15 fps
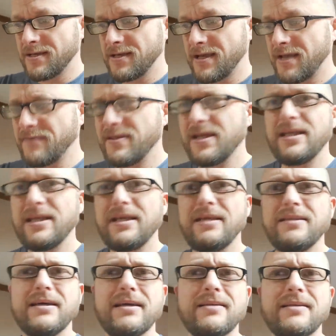And then he
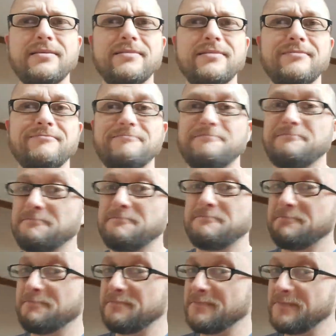then
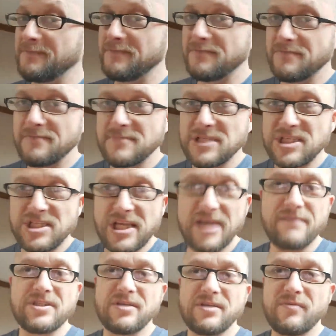
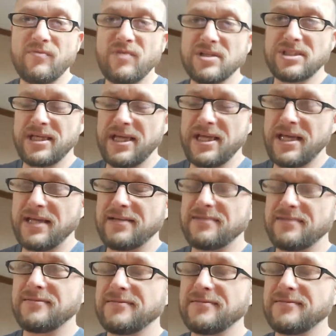saves them once again.